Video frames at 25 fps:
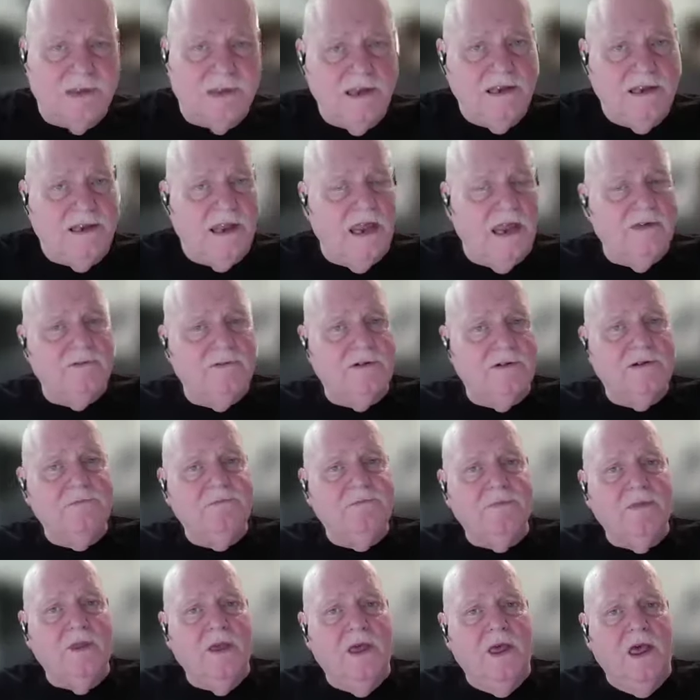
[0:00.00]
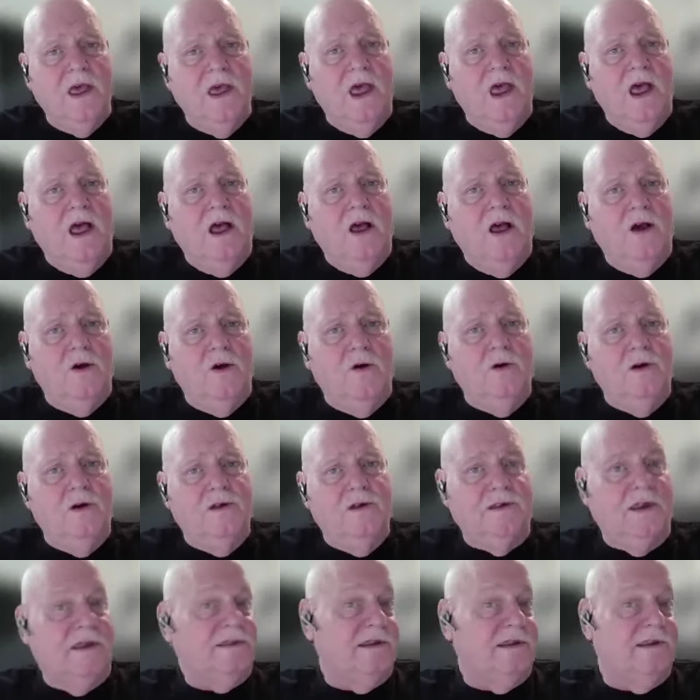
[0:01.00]
King David,
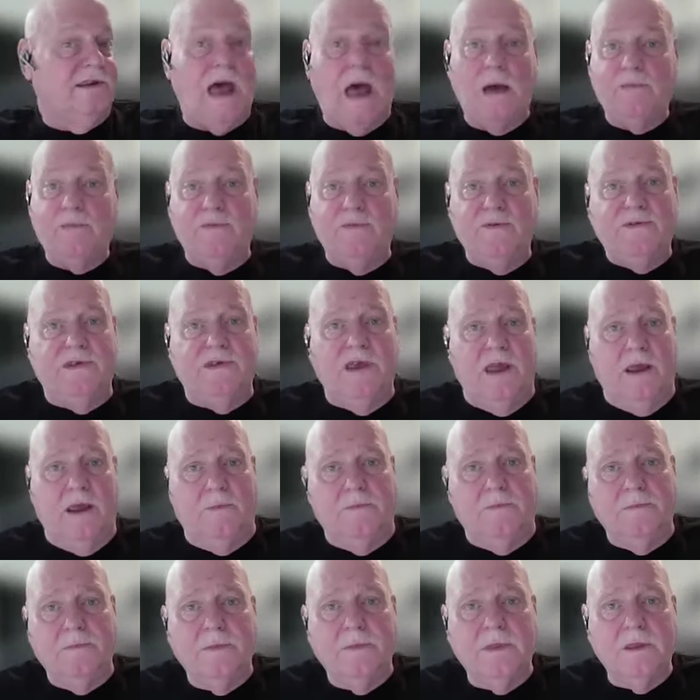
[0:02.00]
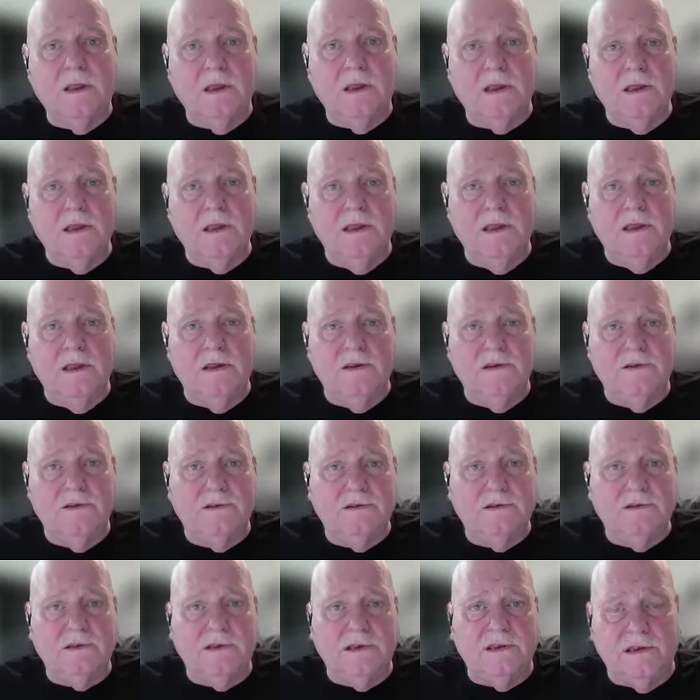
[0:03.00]
who is at the top of his game.
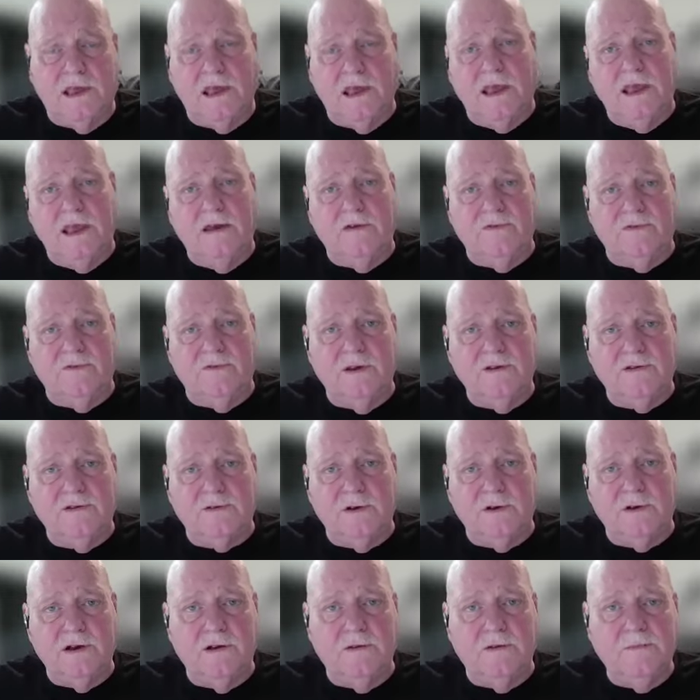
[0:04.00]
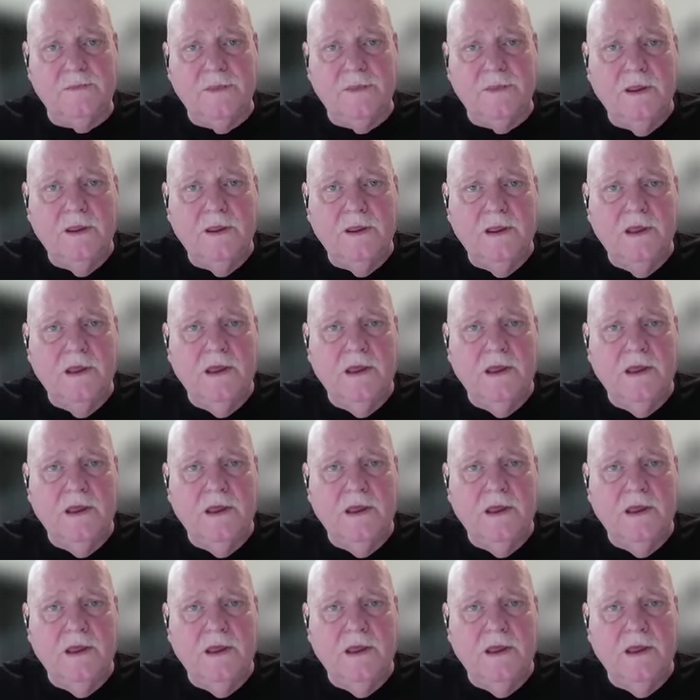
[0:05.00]
He's king of Israel.